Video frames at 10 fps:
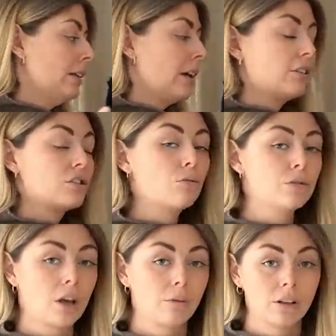Now there's
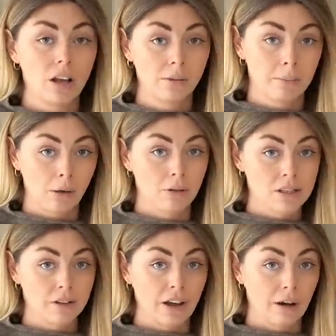also another
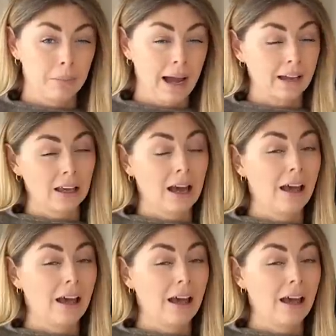bonus of alpaca,